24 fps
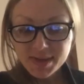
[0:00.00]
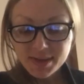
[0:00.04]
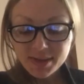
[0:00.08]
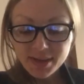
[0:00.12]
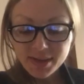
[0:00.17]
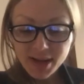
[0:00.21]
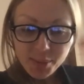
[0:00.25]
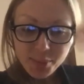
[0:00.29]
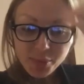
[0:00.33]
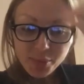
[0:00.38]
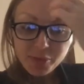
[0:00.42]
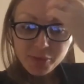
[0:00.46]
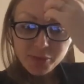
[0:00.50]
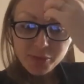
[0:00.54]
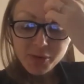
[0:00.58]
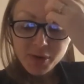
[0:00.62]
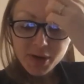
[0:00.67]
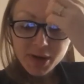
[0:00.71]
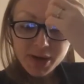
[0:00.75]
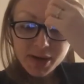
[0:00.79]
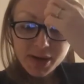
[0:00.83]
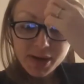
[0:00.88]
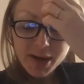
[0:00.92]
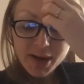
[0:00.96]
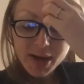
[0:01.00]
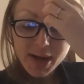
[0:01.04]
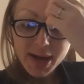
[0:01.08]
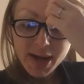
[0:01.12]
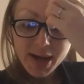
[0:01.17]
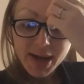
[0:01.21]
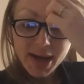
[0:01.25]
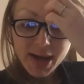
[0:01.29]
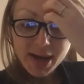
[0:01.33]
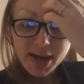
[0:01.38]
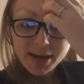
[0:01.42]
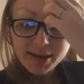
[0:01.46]
type of uh,
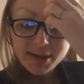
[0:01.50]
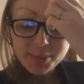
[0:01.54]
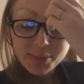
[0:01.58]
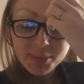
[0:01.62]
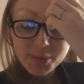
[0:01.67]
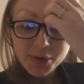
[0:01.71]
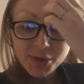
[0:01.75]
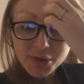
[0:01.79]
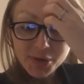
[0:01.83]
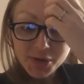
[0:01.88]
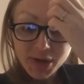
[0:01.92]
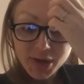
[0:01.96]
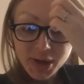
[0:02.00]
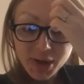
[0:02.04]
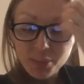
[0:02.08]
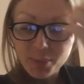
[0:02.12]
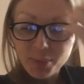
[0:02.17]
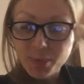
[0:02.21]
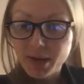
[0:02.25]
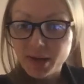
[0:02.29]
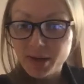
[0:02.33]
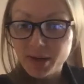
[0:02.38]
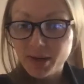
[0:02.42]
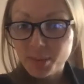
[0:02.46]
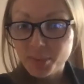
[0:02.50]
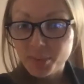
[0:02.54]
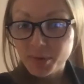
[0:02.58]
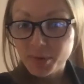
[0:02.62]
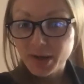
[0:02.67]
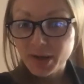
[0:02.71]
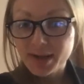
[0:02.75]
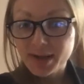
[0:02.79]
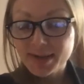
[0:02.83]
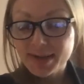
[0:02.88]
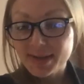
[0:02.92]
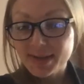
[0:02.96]
AI deep learning apply,
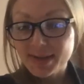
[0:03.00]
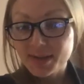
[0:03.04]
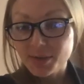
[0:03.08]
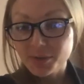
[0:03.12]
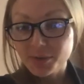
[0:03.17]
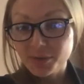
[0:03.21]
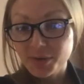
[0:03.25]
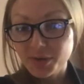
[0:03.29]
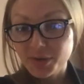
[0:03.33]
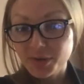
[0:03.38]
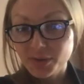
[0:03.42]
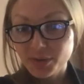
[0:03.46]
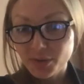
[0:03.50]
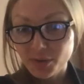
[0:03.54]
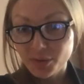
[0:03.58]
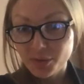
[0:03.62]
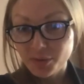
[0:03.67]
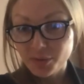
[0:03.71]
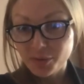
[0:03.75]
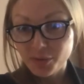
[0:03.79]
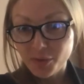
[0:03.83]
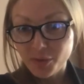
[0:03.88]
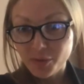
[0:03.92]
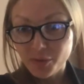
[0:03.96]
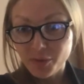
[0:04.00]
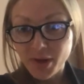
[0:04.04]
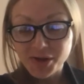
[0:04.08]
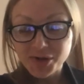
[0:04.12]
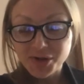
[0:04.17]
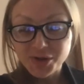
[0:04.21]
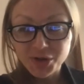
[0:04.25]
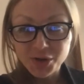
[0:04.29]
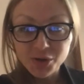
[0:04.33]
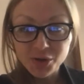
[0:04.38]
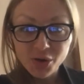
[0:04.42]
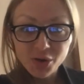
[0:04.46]
of, of, of
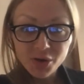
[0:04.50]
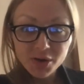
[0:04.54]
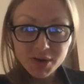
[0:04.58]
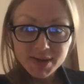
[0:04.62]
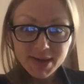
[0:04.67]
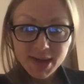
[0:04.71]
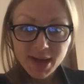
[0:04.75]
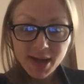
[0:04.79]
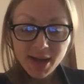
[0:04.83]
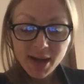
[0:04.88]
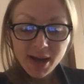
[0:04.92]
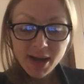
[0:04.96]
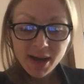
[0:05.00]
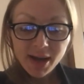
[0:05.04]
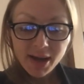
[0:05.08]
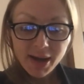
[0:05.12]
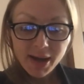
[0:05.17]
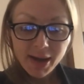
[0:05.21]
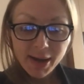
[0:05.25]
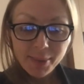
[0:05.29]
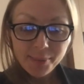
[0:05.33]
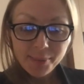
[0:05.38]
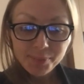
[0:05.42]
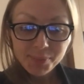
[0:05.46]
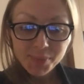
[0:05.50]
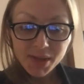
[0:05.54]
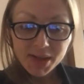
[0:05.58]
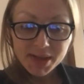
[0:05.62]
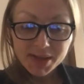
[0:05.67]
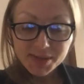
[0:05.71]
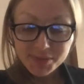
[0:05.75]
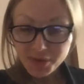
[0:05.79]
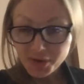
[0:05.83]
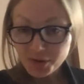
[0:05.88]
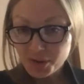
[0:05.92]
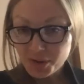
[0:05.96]
aging clocks, um, it's
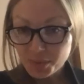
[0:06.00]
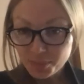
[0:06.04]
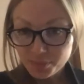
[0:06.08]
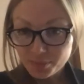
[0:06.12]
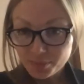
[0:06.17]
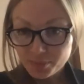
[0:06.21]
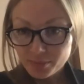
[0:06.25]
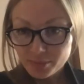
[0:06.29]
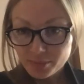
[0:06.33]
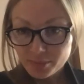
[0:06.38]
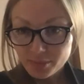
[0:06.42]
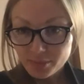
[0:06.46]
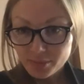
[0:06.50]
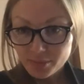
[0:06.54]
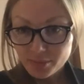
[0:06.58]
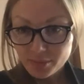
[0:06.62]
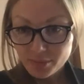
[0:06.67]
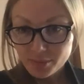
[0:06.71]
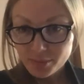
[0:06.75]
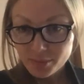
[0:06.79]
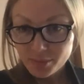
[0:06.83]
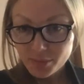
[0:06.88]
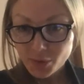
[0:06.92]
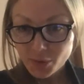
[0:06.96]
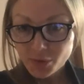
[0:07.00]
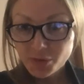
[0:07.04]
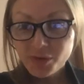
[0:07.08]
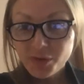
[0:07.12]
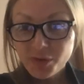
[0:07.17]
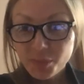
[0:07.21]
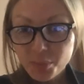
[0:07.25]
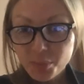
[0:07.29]
very not even